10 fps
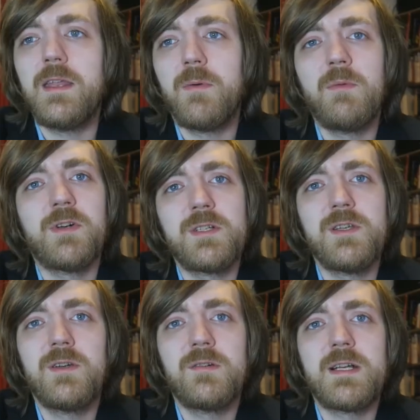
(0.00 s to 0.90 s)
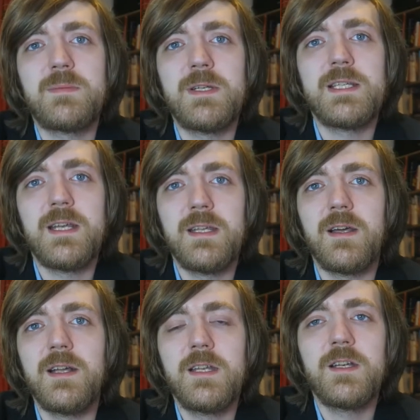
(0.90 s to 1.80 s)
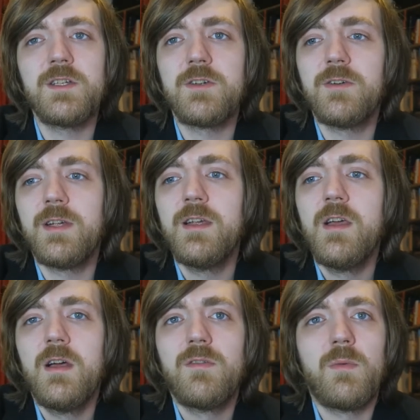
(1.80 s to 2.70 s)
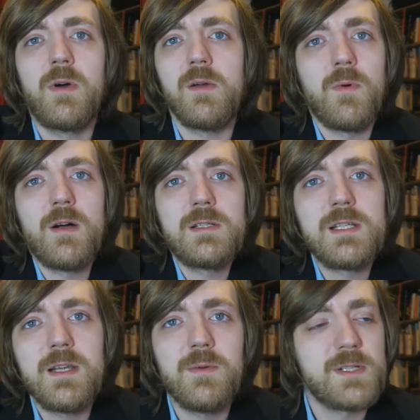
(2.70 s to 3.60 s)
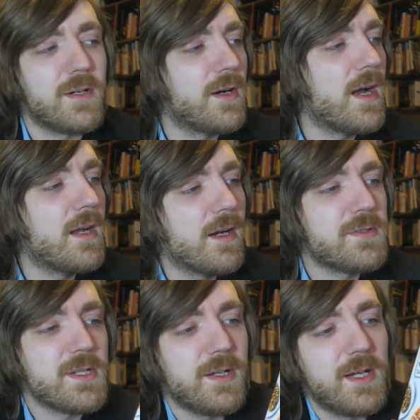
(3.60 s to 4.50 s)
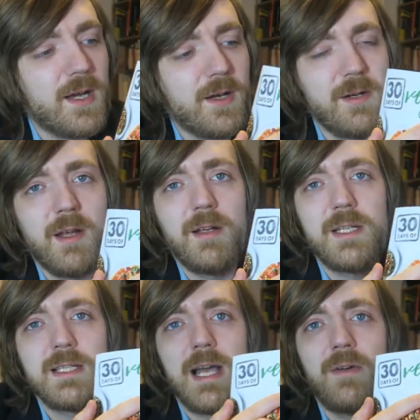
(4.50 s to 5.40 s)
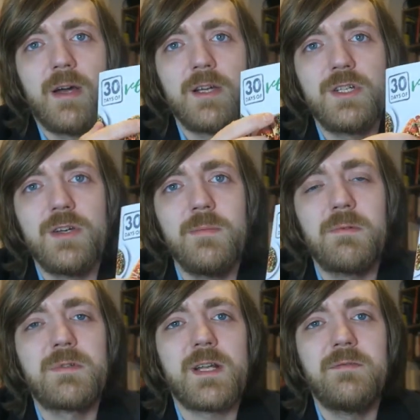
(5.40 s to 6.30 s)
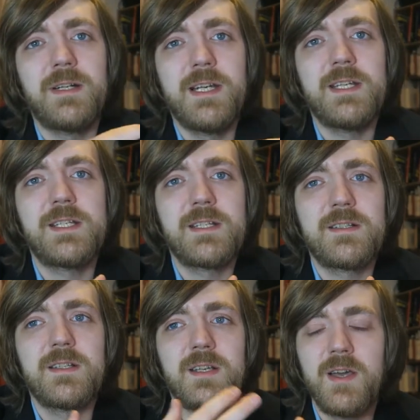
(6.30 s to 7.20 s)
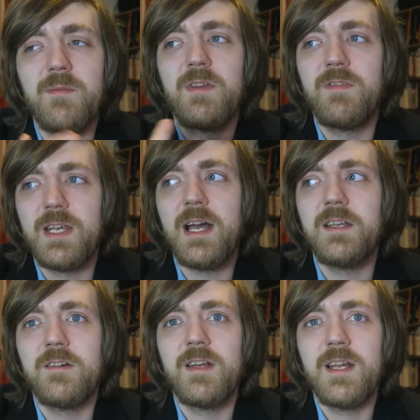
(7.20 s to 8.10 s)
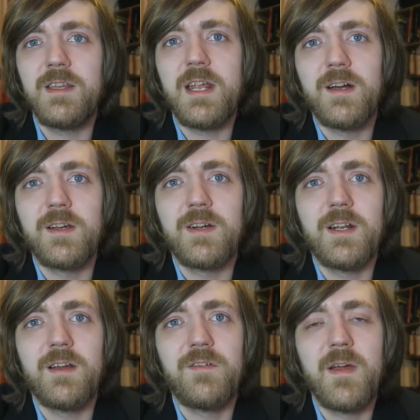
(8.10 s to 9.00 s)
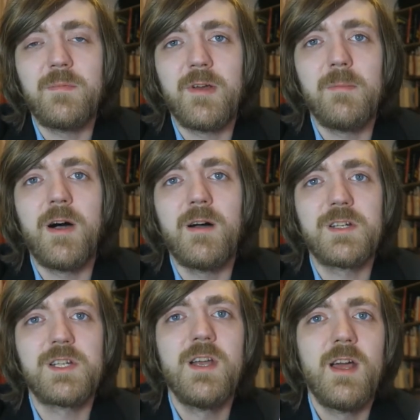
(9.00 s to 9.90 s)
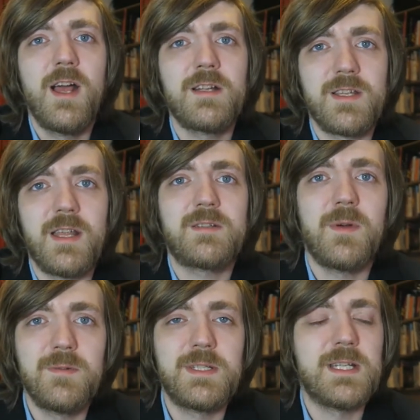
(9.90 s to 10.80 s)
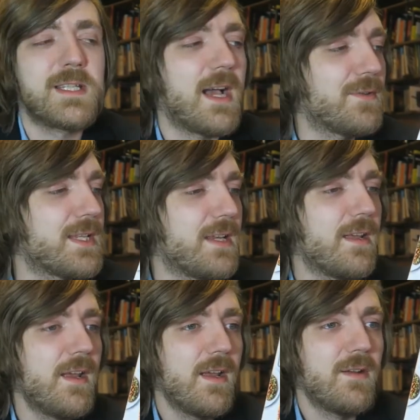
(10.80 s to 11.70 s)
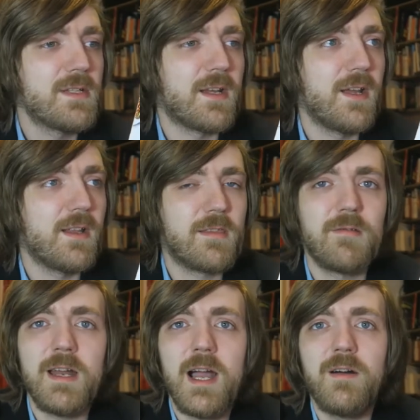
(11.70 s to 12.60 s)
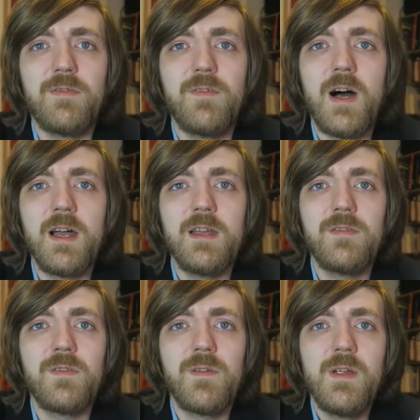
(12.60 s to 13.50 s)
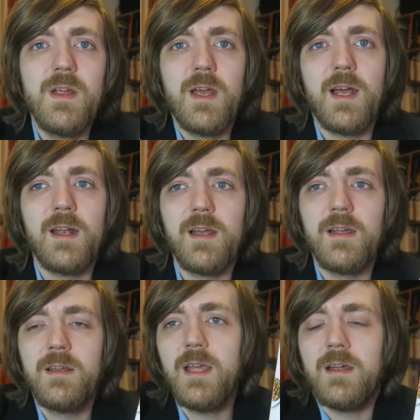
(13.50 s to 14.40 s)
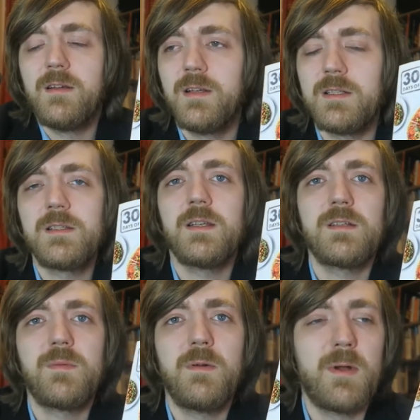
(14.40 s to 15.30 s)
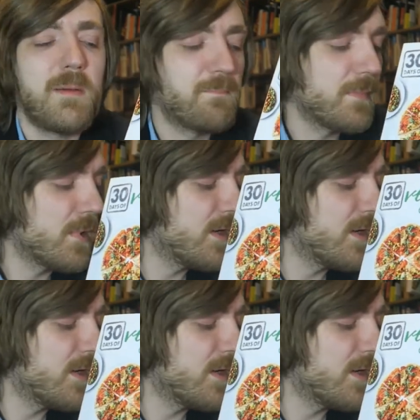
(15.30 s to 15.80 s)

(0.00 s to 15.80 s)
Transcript: yeah, there were one or two good recipes in here that I did enjoy for what it was. It was alright. I also got it on a discount. I assume it was like released to tie in with Veganuary, and then I got it in like February, March, and so that's why it was discounted. It was like a 3 out of 5, and uh, yeah, that's, that's where we're at.